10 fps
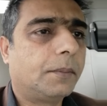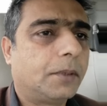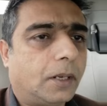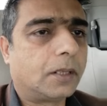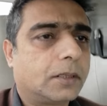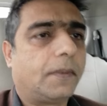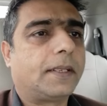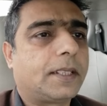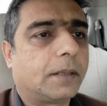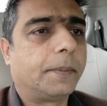because of
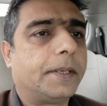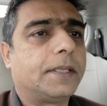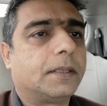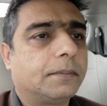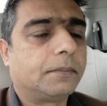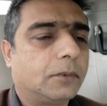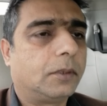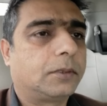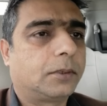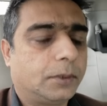astigmatism
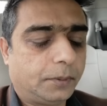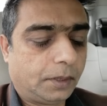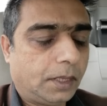also.